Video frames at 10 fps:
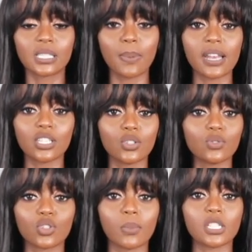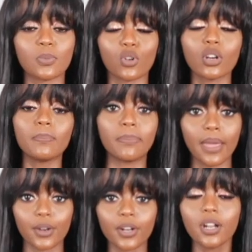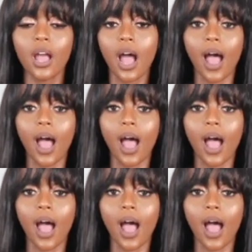bodysuit so much more better.